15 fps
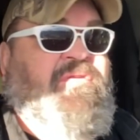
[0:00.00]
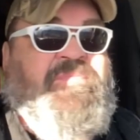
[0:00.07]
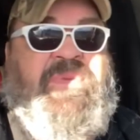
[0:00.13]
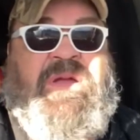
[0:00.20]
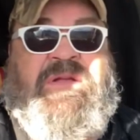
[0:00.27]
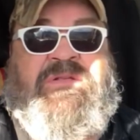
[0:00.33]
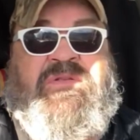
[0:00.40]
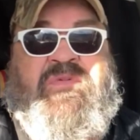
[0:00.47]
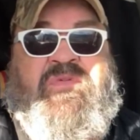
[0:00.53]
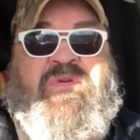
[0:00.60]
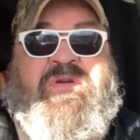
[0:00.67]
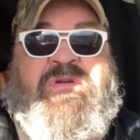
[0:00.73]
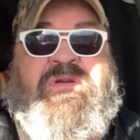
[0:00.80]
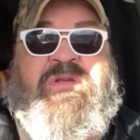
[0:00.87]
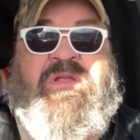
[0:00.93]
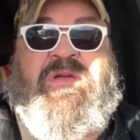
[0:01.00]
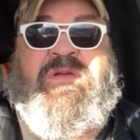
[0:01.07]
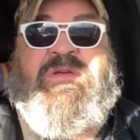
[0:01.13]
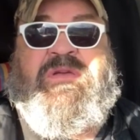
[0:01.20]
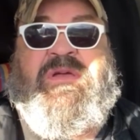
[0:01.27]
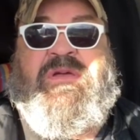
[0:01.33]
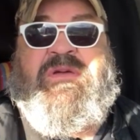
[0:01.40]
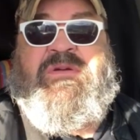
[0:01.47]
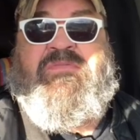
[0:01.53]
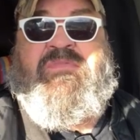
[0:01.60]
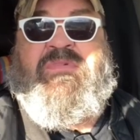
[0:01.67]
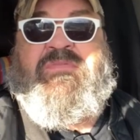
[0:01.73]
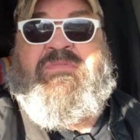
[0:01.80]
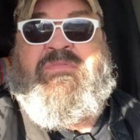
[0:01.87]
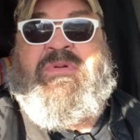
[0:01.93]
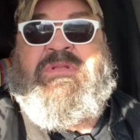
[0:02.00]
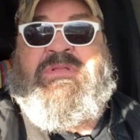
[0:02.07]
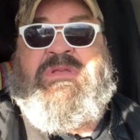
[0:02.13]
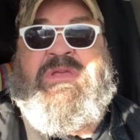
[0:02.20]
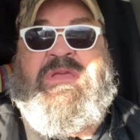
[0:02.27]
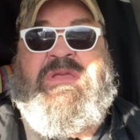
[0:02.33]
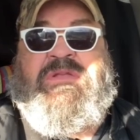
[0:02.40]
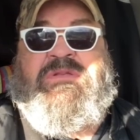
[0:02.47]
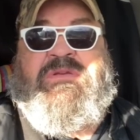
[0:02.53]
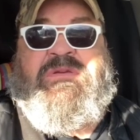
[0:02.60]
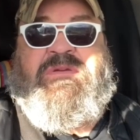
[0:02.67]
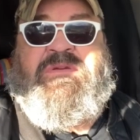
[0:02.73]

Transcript: or back to work, and I went to eat.